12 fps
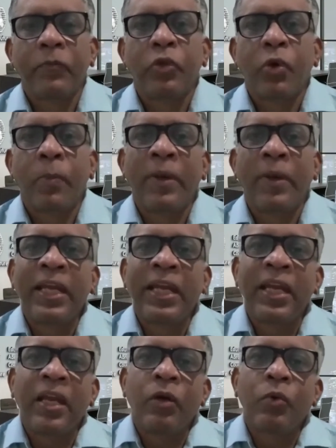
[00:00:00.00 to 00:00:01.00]
So
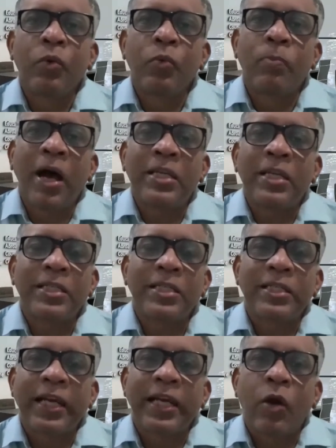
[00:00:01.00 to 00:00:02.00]
many do
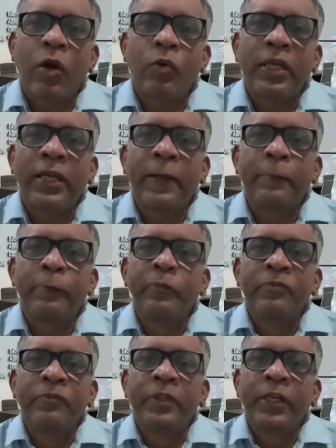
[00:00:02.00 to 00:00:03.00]
masters in accounting
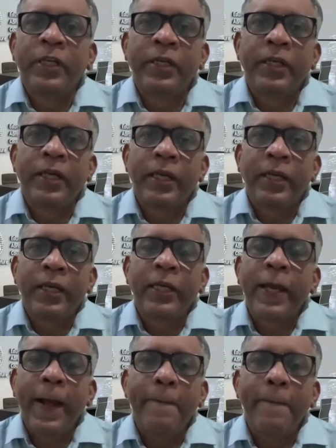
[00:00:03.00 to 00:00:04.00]
in
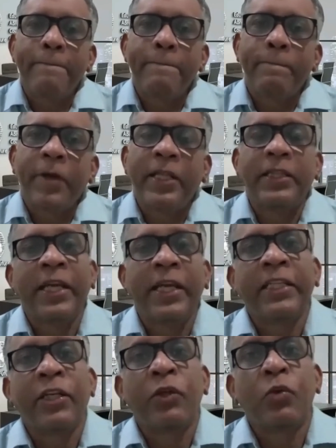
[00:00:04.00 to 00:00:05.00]
India and
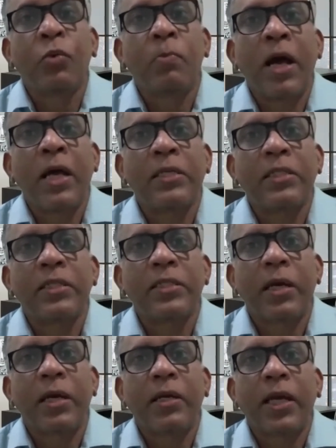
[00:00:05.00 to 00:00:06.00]
then they do
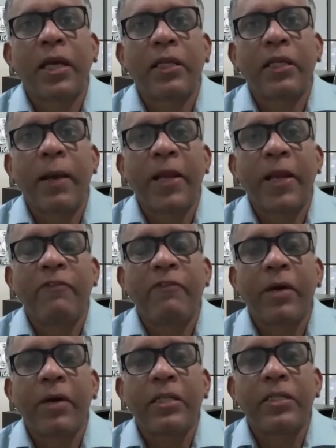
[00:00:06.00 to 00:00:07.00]
masters, they apply
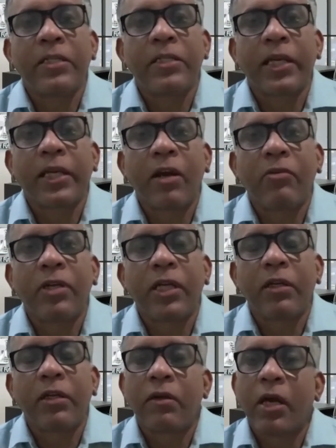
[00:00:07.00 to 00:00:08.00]
for masters in
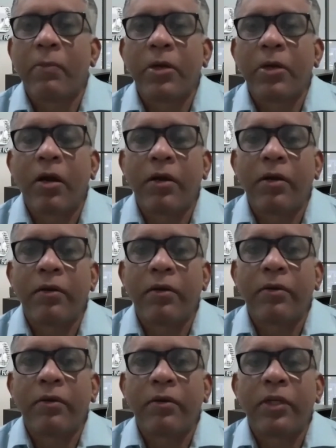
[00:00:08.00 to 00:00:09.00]
accounting abroad
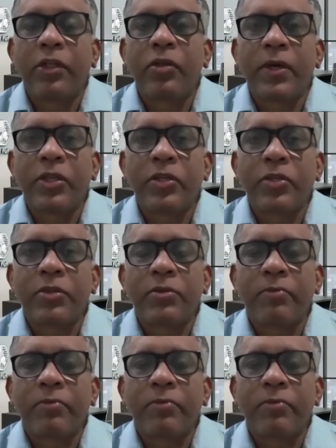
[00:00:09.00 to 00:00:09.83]
in the US.